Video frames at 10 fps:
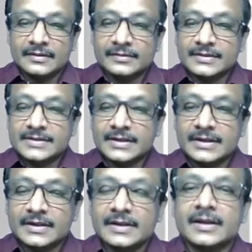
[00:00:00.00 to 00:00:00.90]
Such a
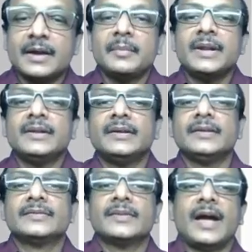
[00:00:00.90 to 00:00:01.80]
comment
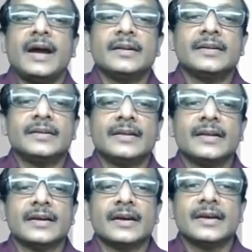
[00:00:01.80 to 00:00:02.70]
is added
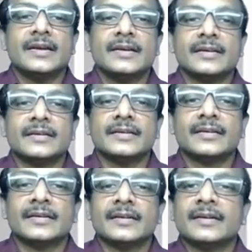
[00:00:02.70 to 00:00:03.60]
here.
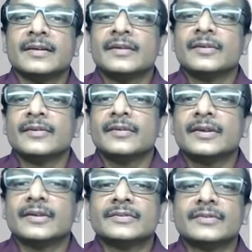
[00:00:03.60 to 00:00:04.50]

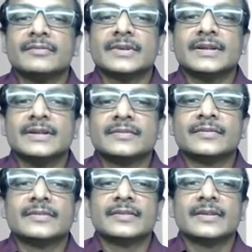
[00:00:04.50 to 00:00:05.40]
Okay, somewhere else,
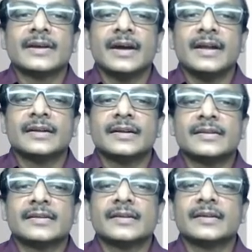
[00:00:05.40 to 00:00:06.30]
and click